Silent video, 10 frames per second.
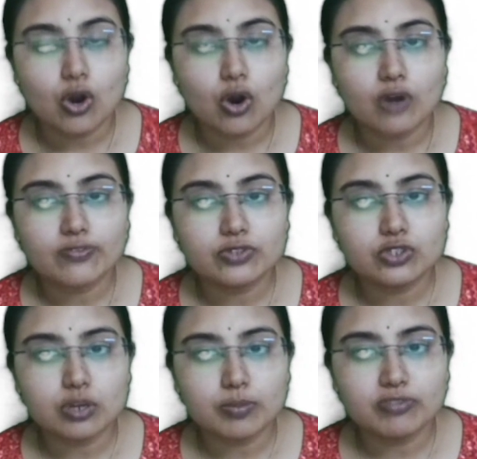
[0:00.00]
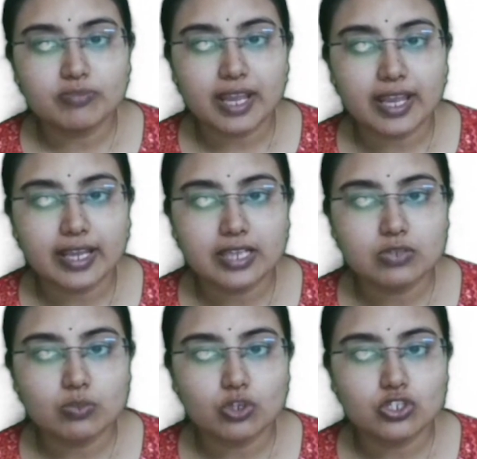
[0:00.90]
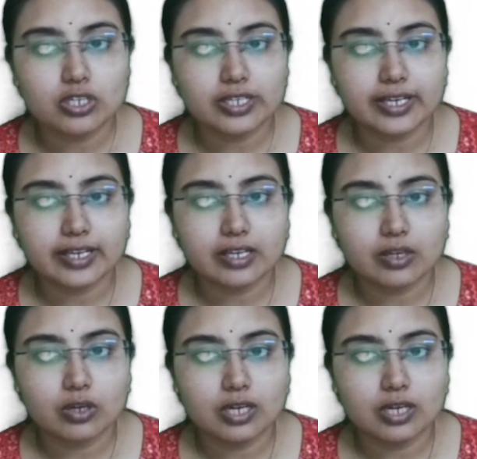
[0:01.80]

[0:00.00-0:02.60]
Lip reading: Off the top of my head, what all can I recall?